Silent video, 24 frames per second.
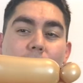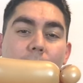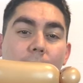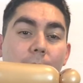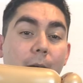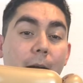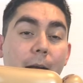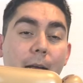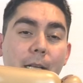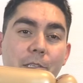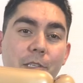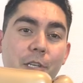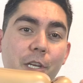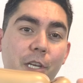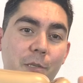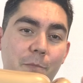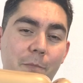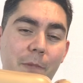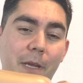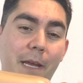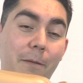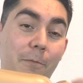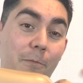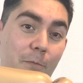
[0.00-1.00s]
Uh, excuse
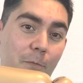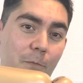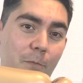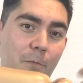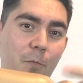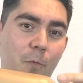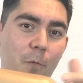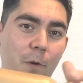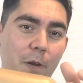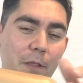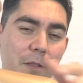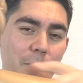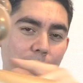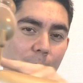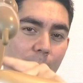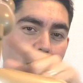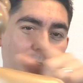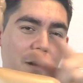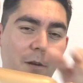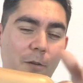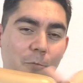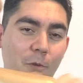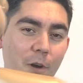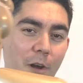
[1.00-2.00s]
me, I went in the
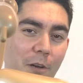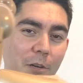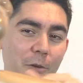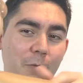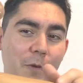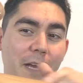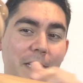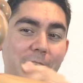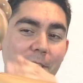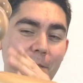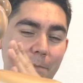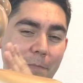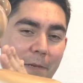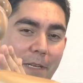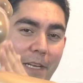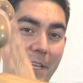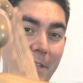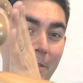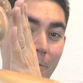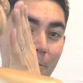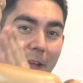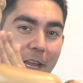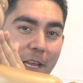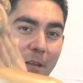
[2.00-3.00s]
wrong wrong direction, but
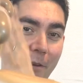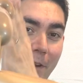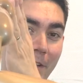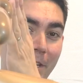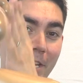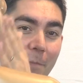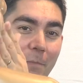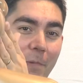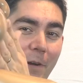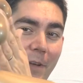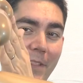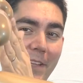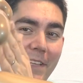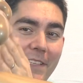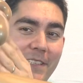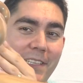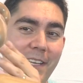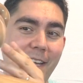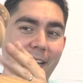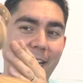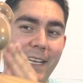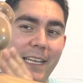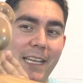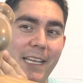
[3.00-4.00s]
either way, you end up on this
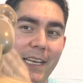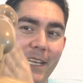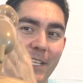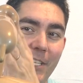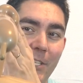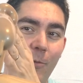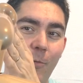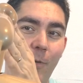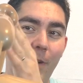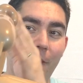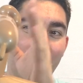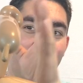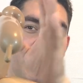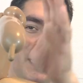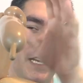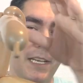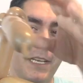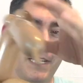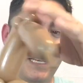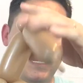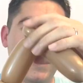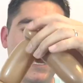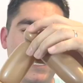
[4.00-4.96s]
side to where you can,